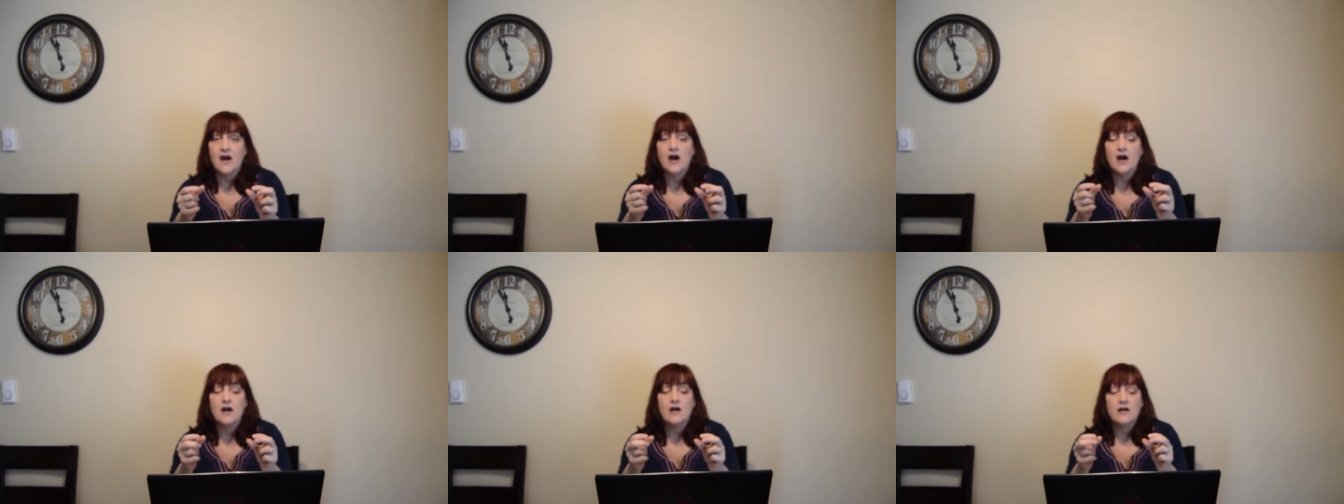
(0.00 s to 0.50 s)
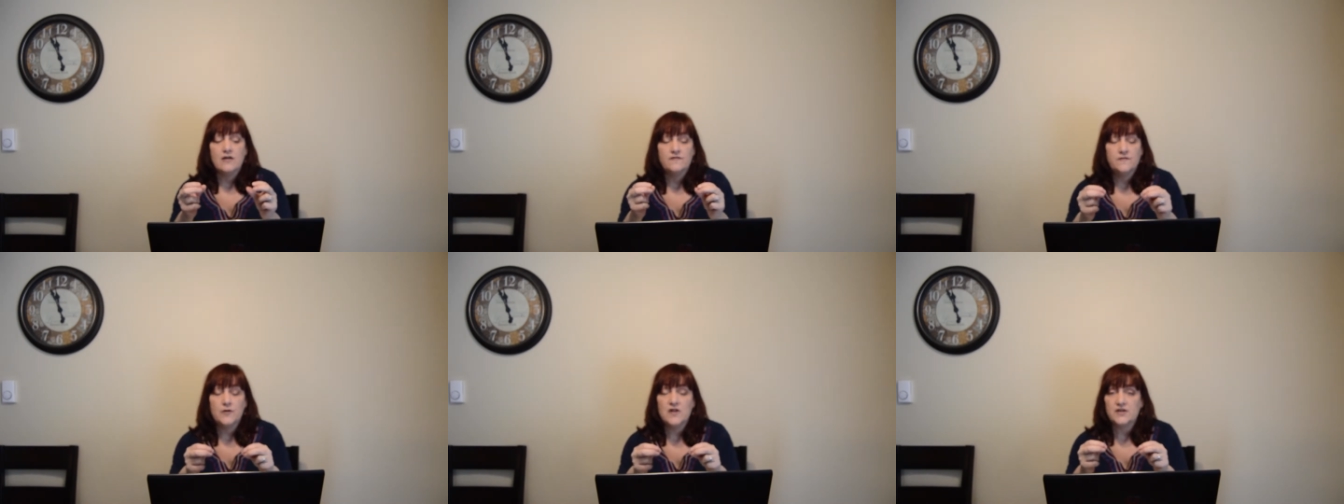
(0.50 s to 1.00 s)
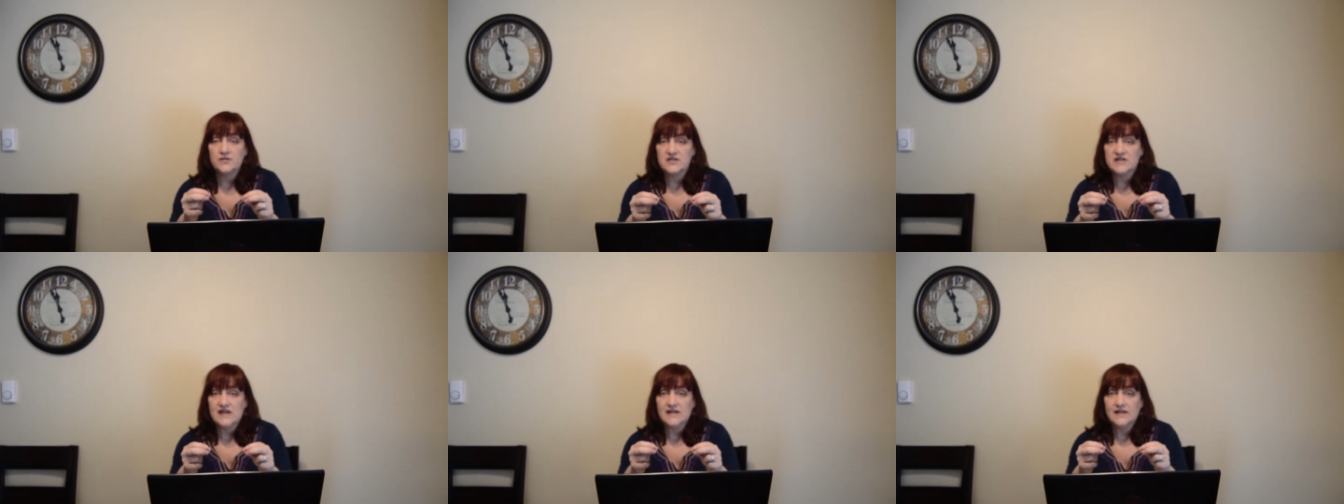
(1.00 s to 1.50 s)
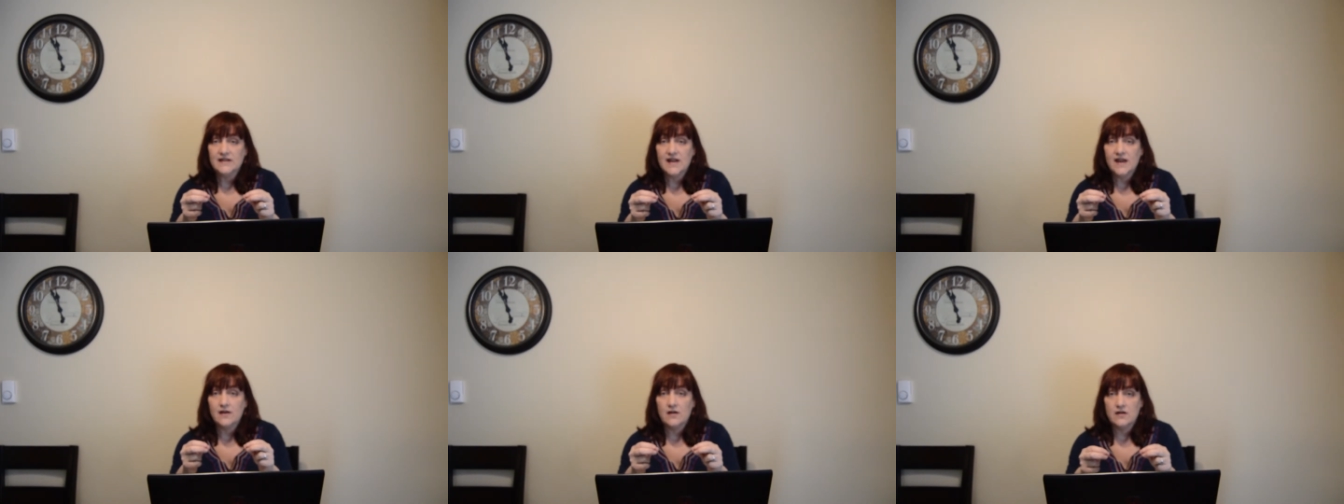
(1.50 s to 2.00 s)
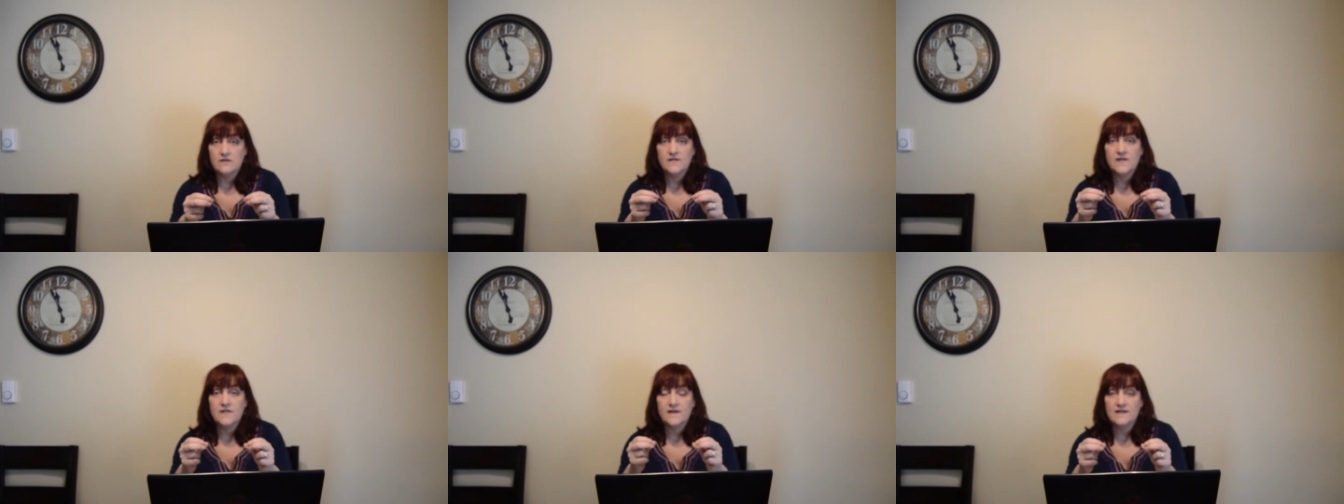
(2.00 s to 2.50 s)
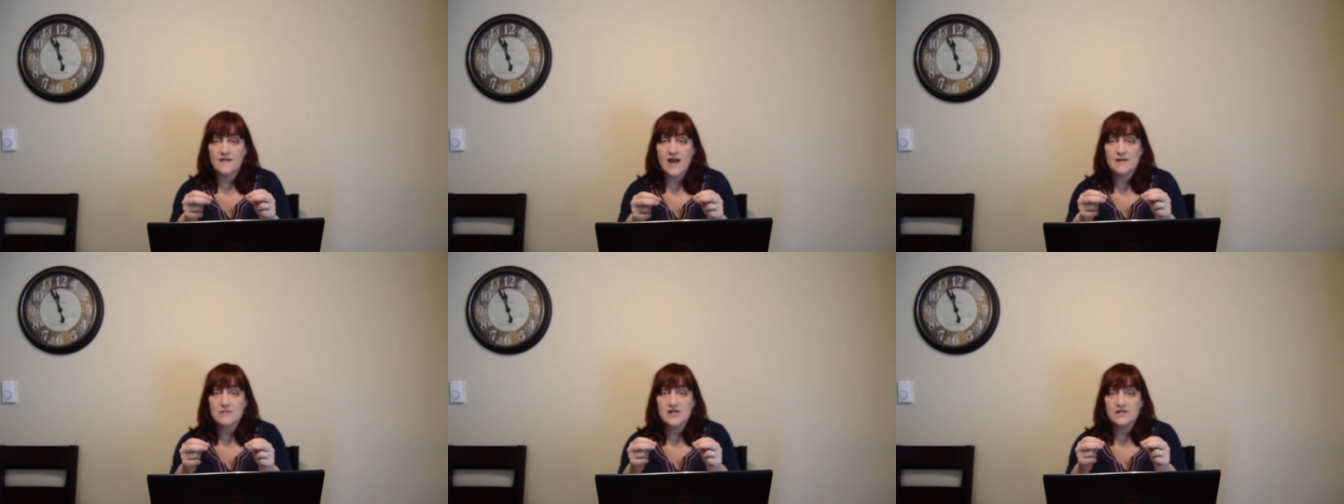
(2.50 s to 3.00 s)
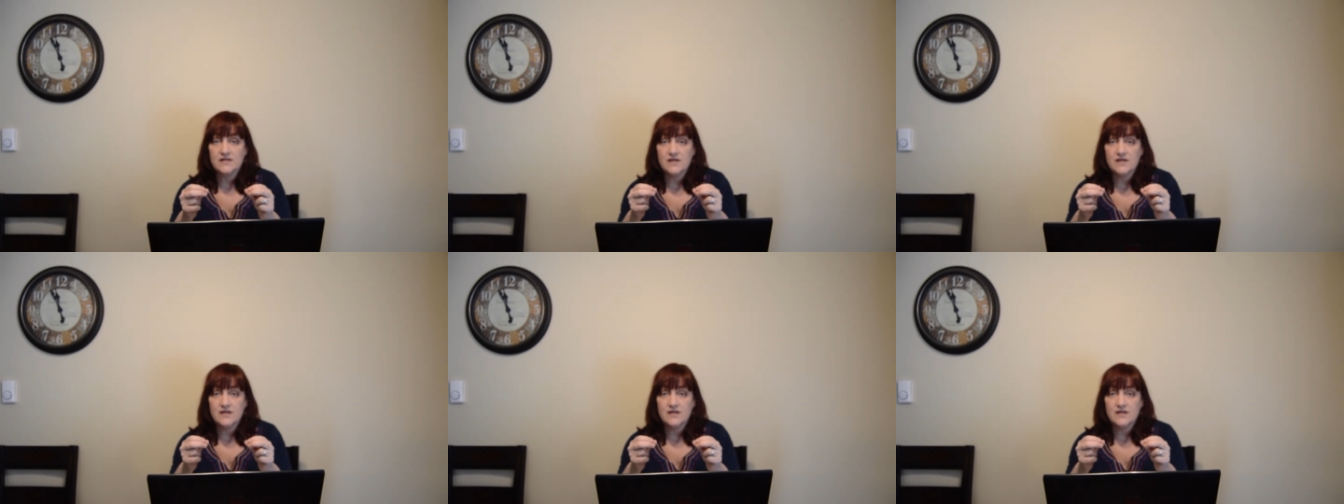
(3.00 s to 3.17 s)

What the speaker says: a full understanding yet of the climate